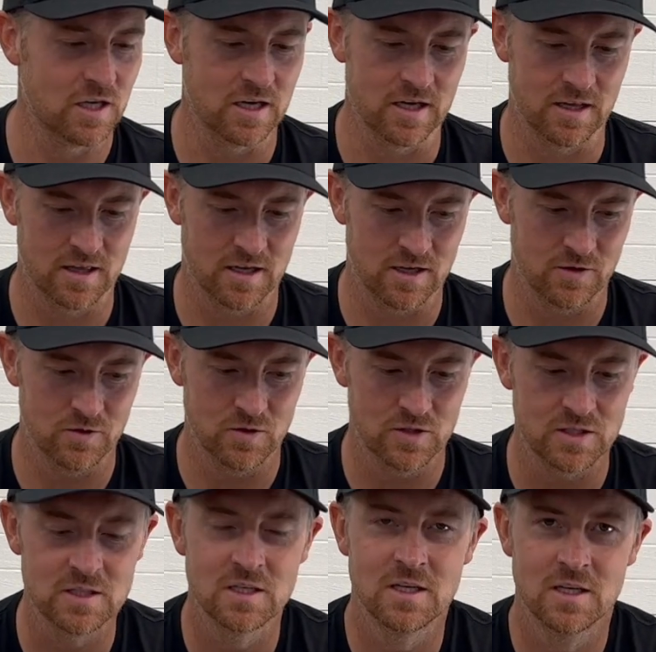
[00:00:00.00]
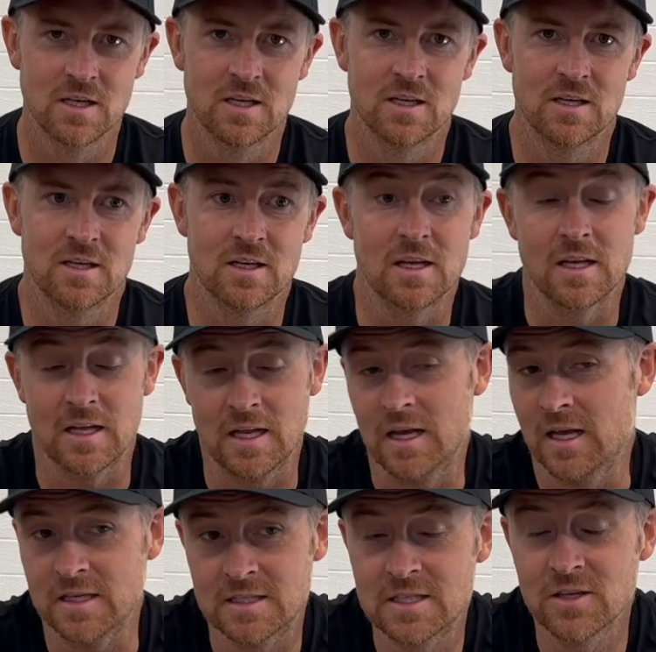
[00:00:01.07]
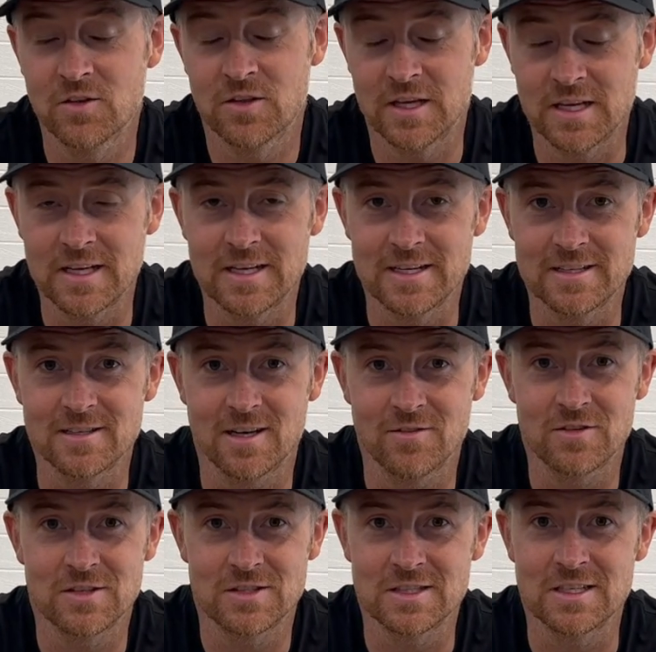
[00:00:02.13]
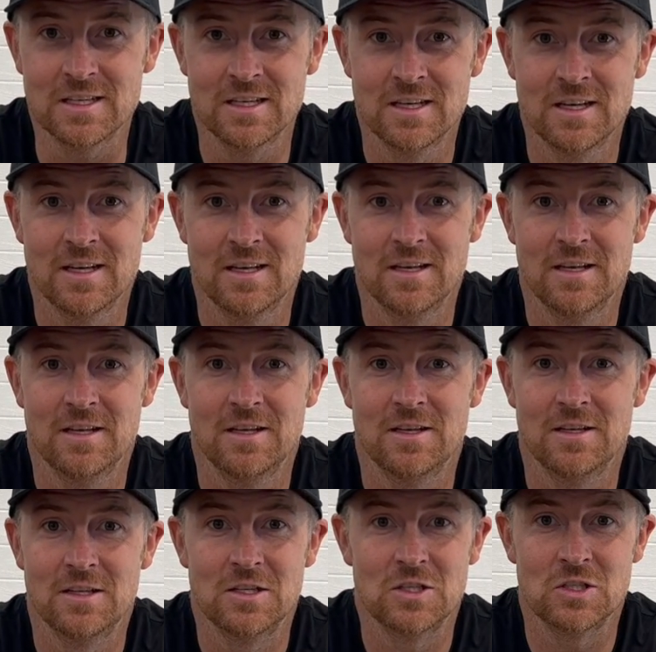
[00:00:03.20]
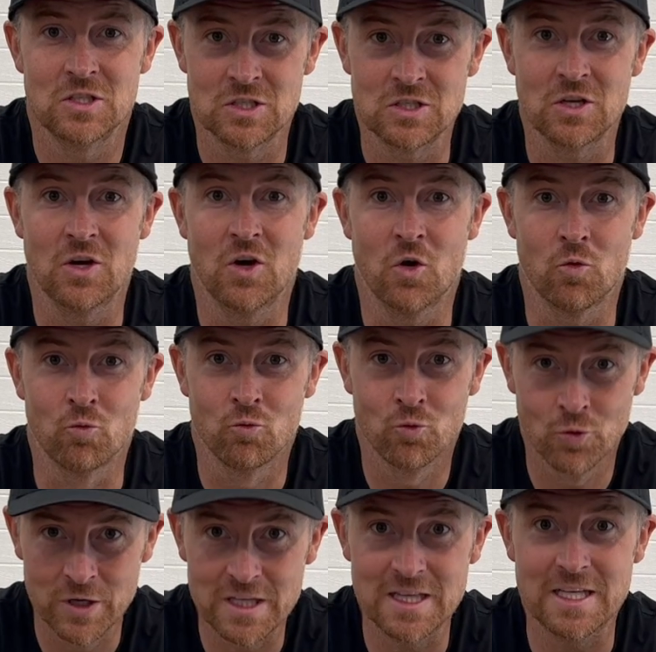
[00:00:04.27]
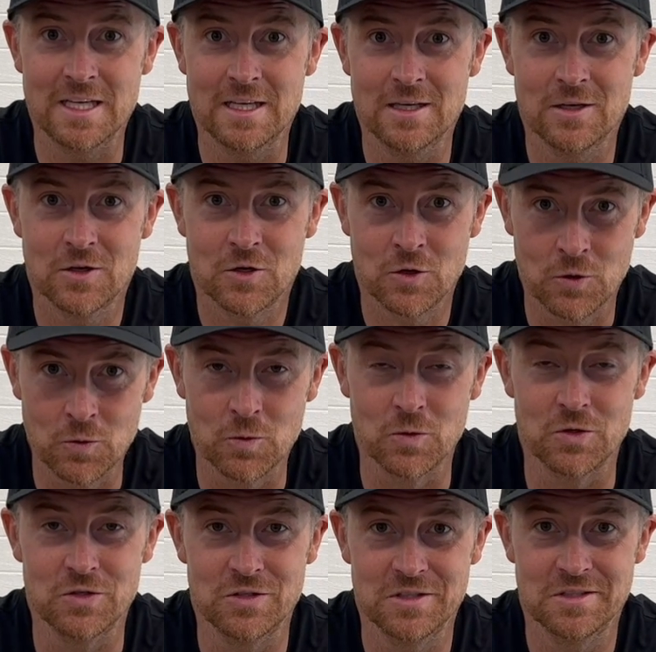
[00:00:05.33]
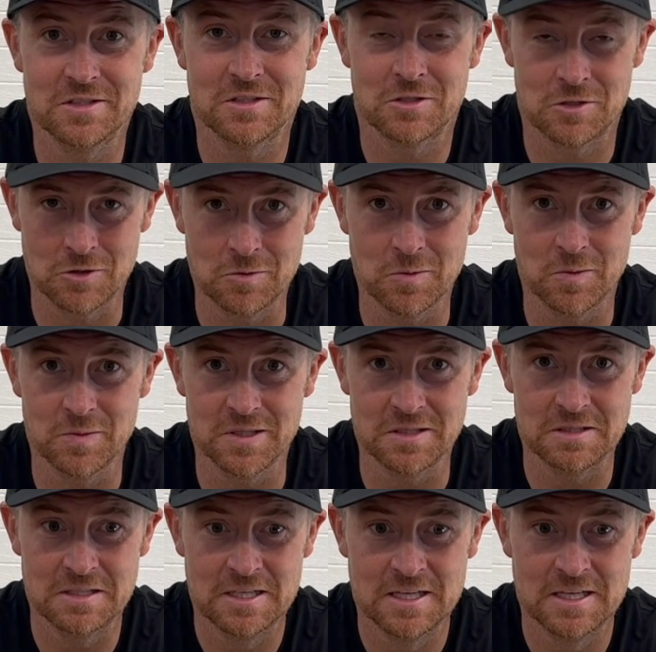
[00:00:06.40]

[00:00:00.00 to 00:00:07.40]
And I thought it was, and I still think it is, obviously, just a really cool snowmobile.